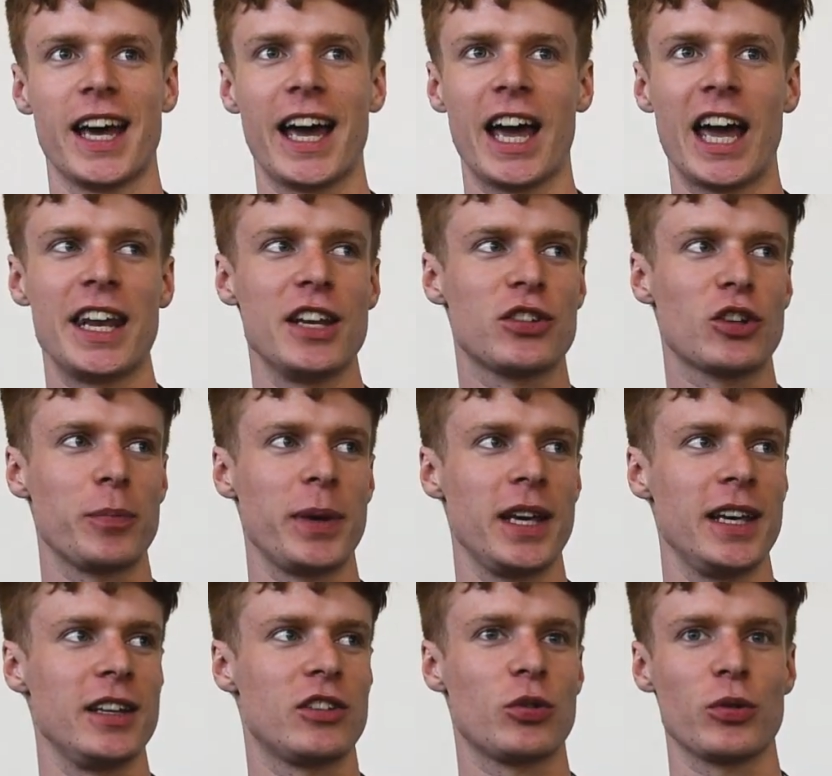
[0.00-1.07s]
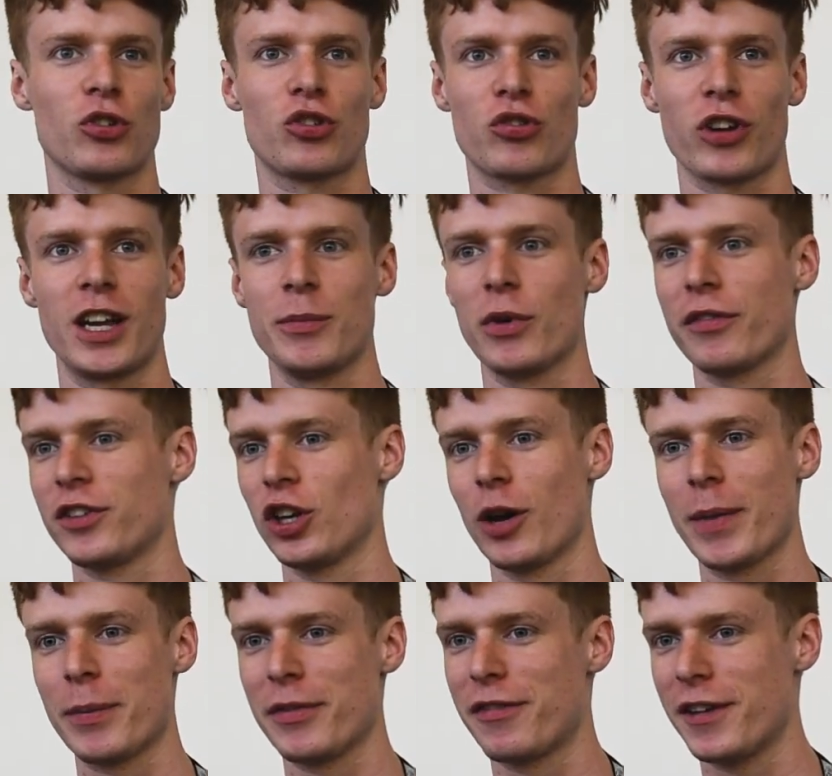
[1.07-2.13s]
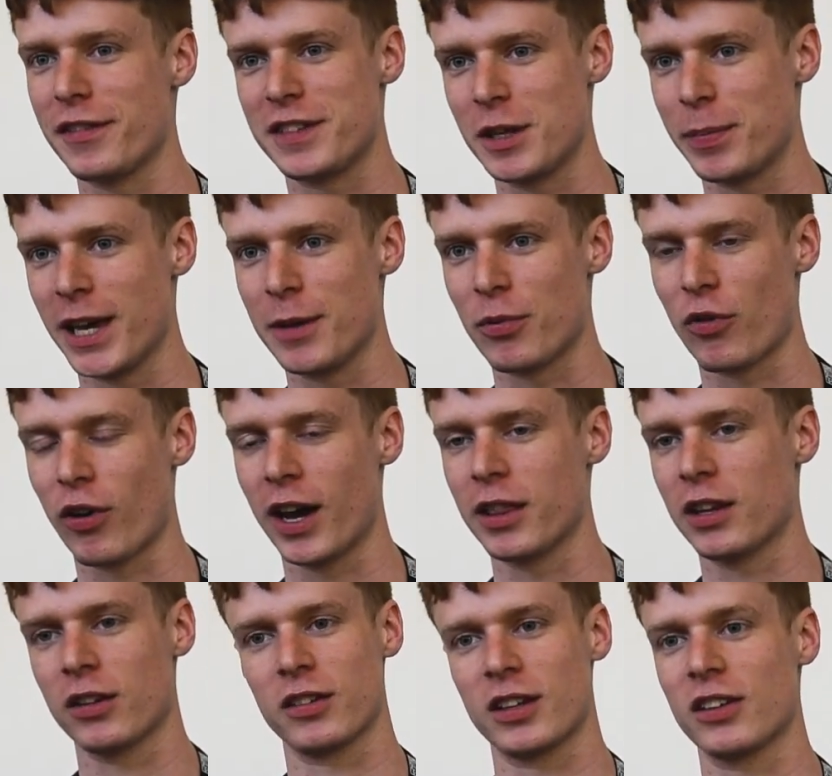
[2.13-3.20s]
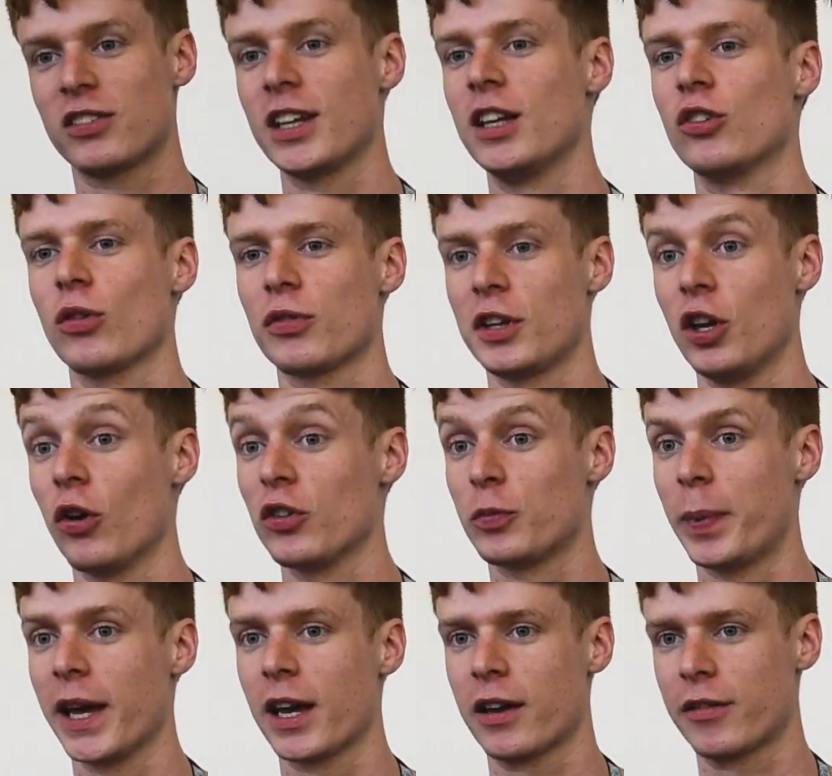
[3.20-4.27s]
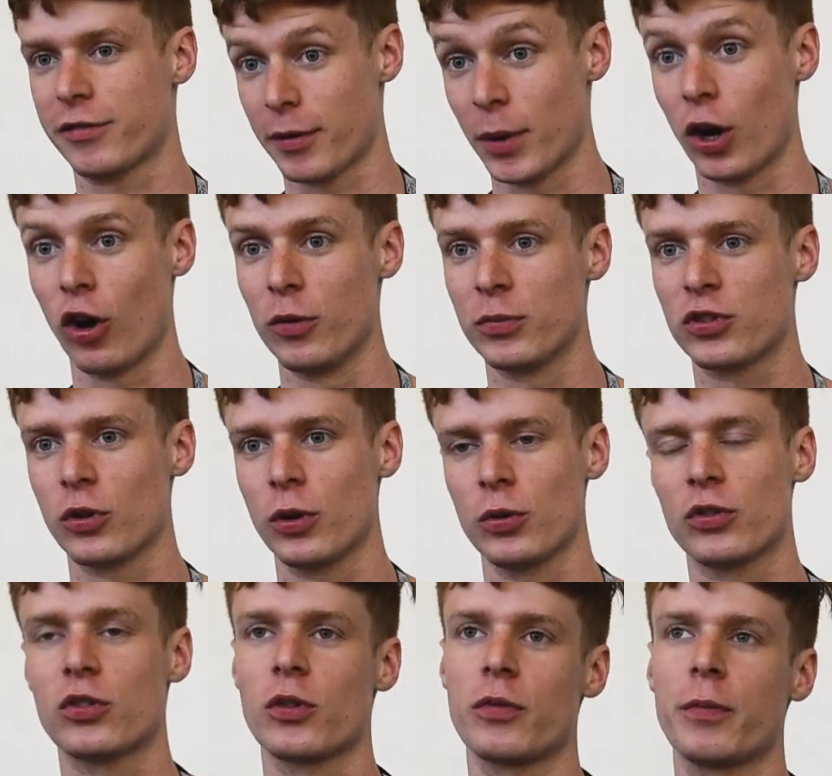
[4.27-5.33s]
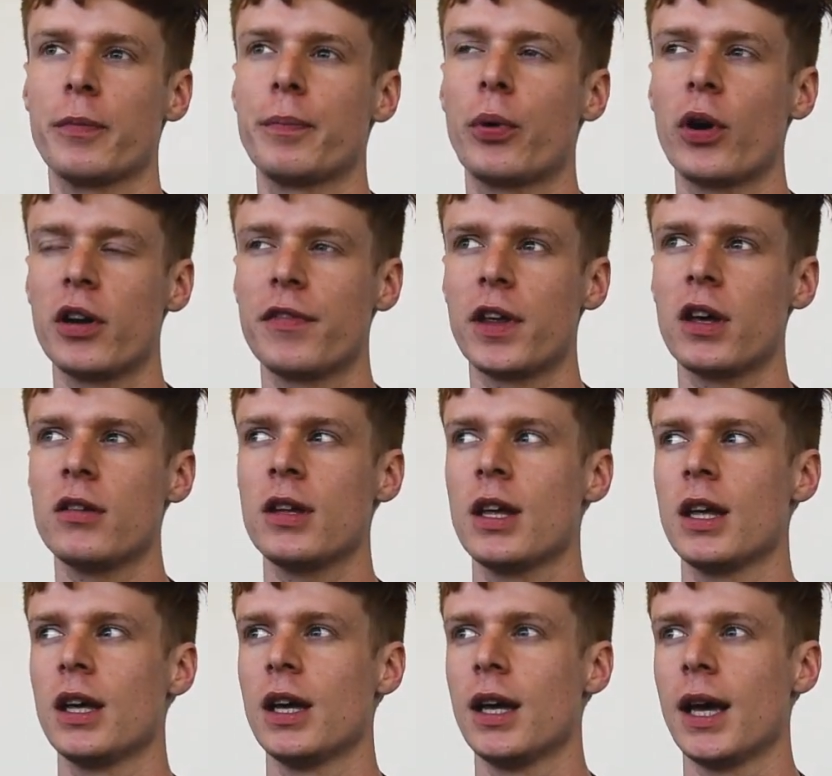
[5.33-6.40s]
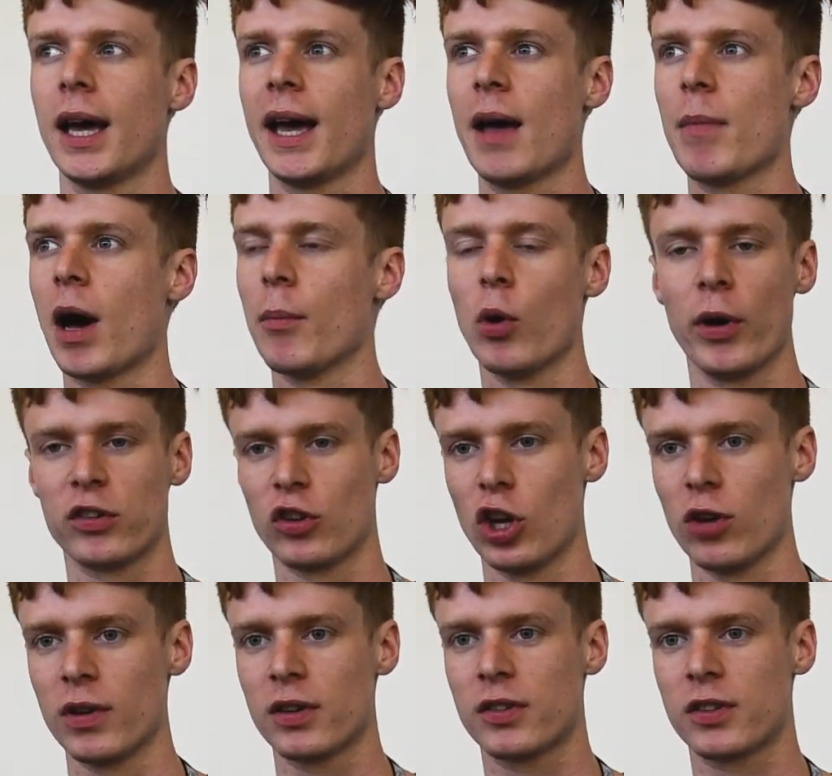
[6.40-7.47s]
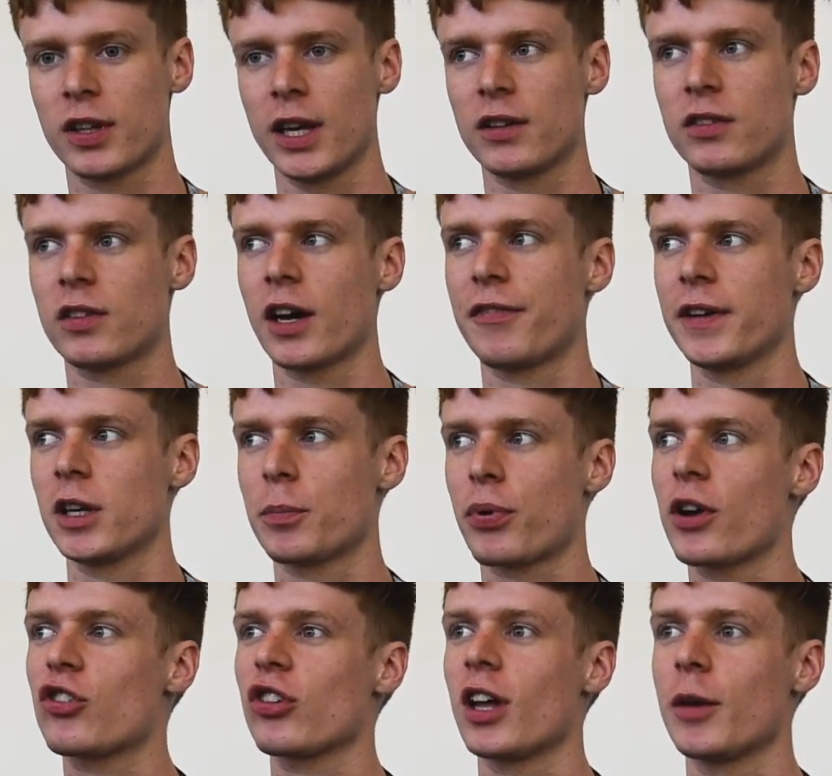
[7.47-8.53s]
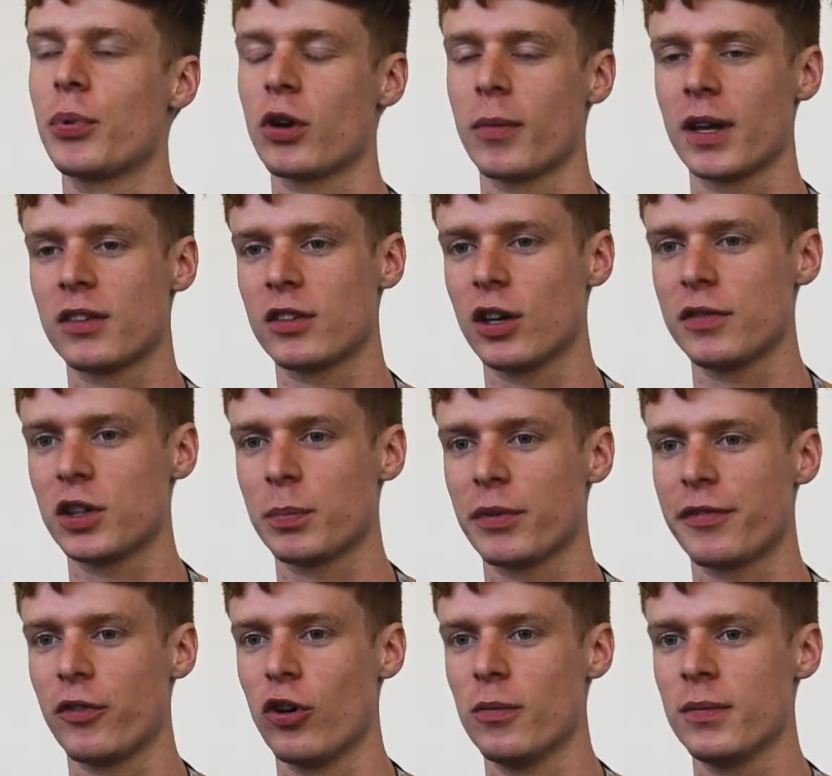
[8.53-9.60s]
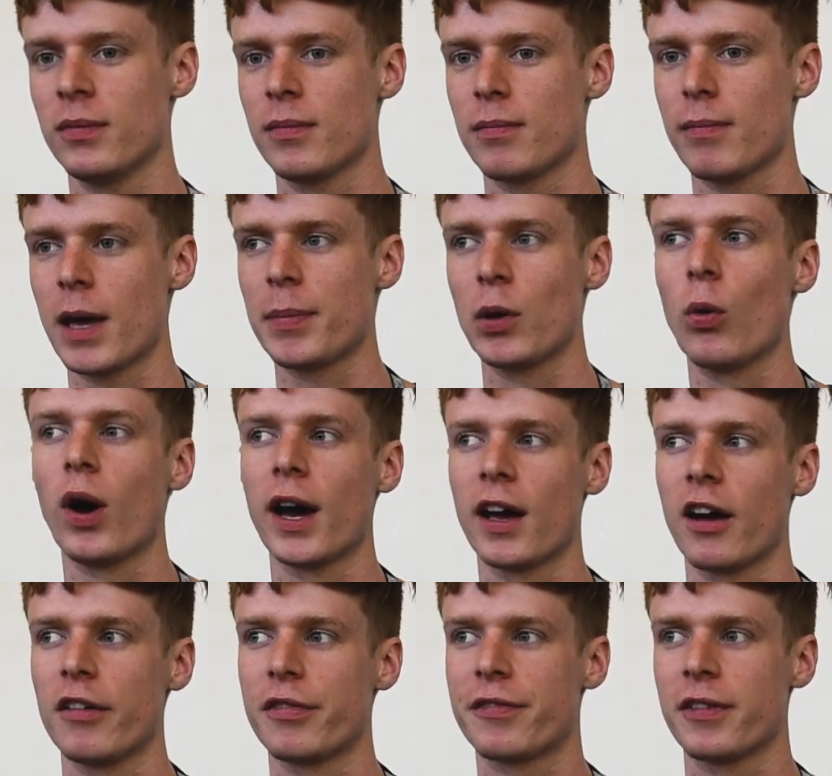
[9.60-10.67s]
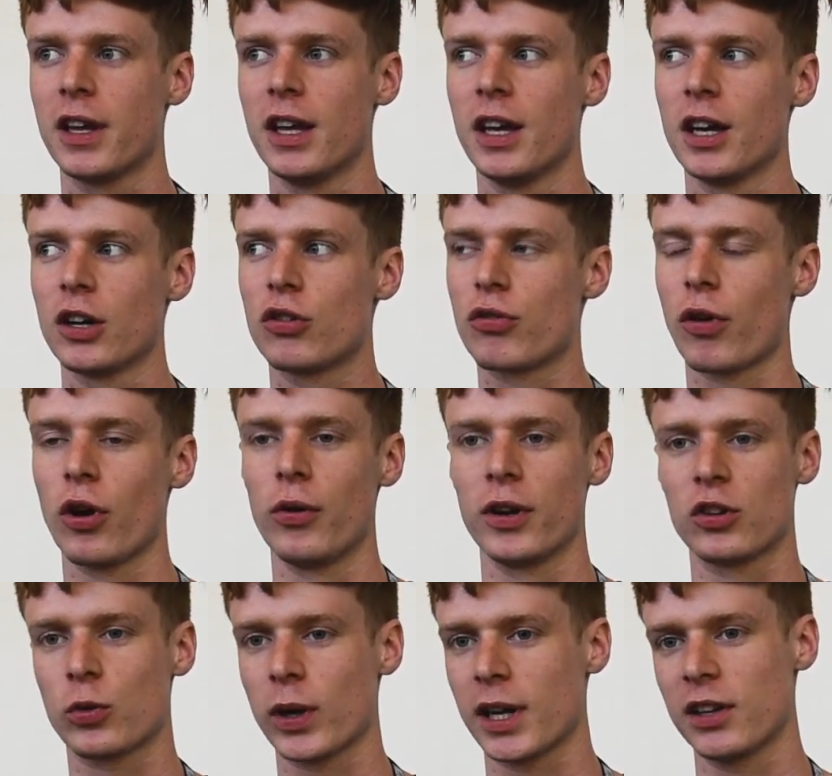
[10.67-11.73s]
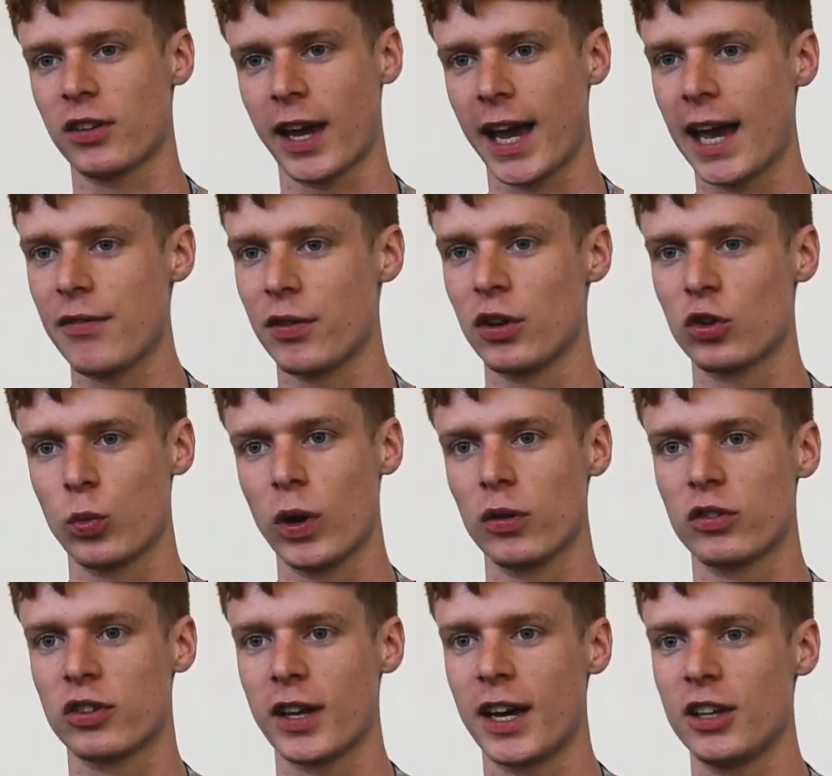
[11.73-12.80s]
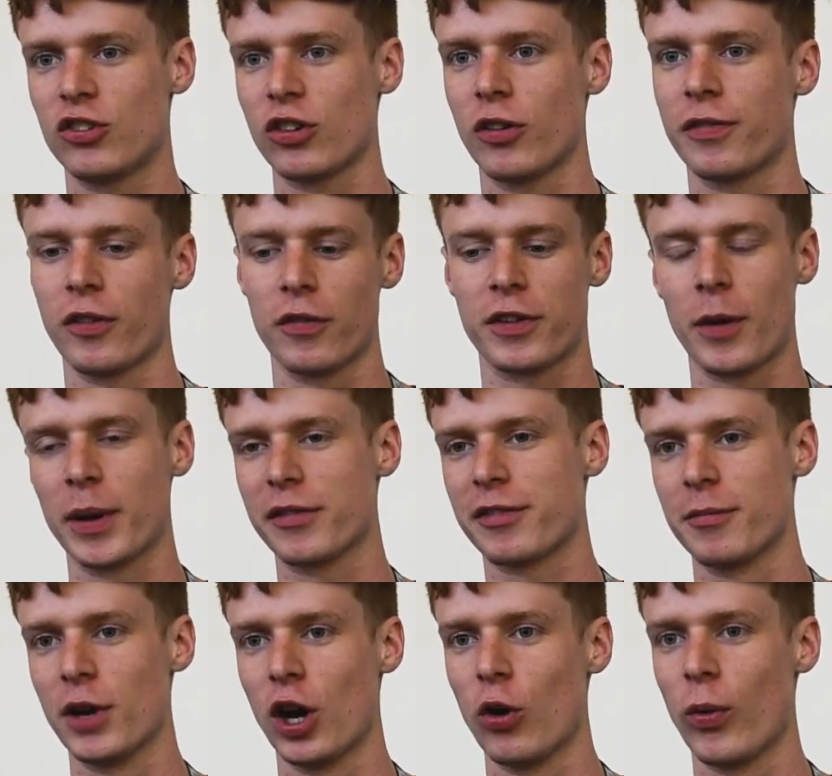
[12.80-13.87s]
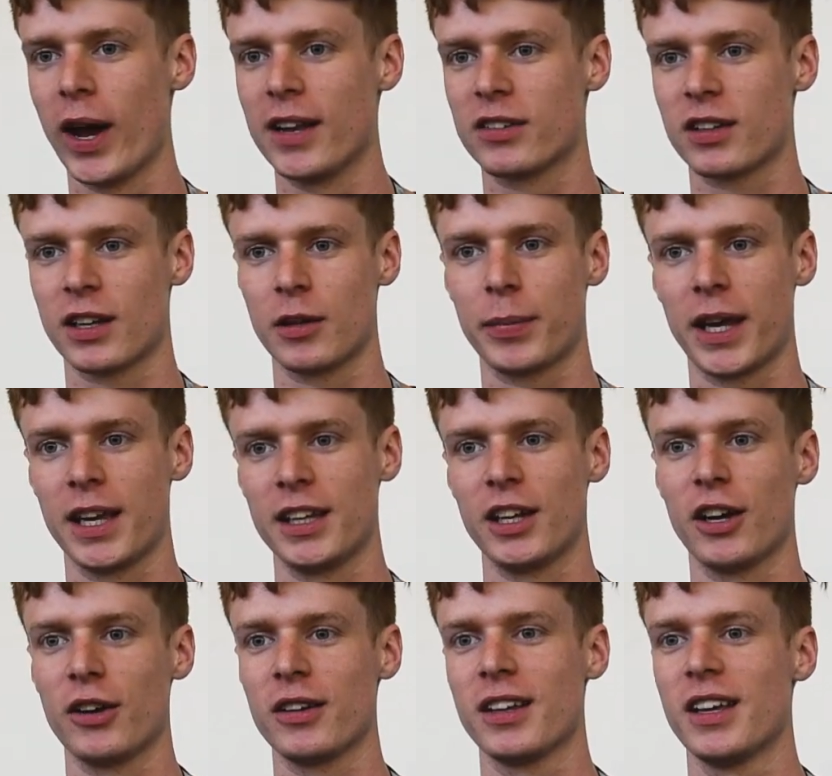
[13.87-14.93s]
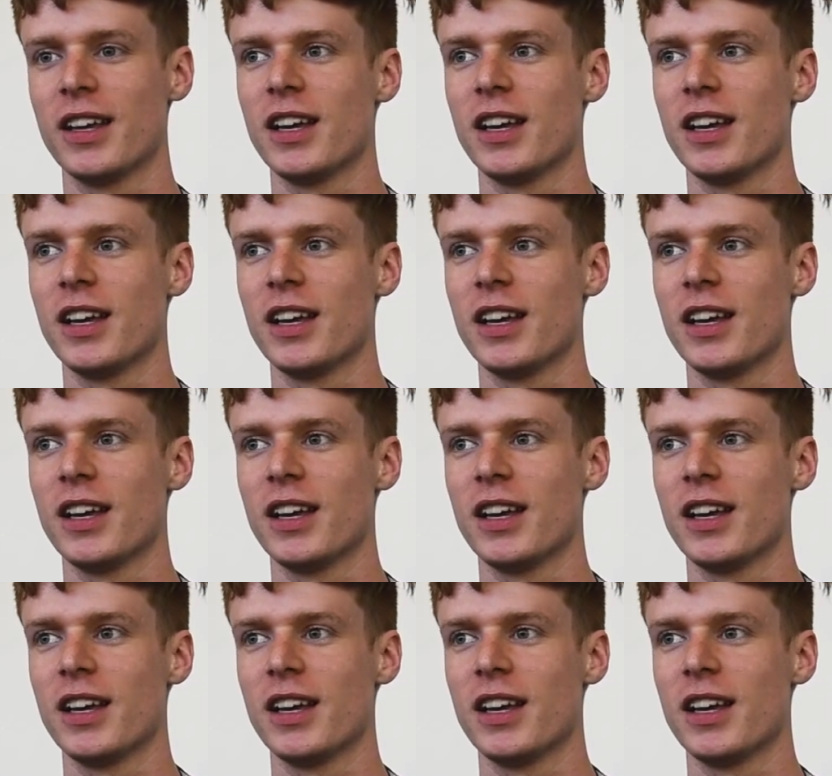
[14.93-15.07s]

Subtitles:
and this could be to a stream of, you know, maybe 50 people, right? The scene's obviously not as big from a home soil sort of point of view. I'm always nervous. I think the pressure that I put on myself to perform, maybe why I've grown as quickly as I have on this world stage, of coming from nowhere and suddenly being, you know,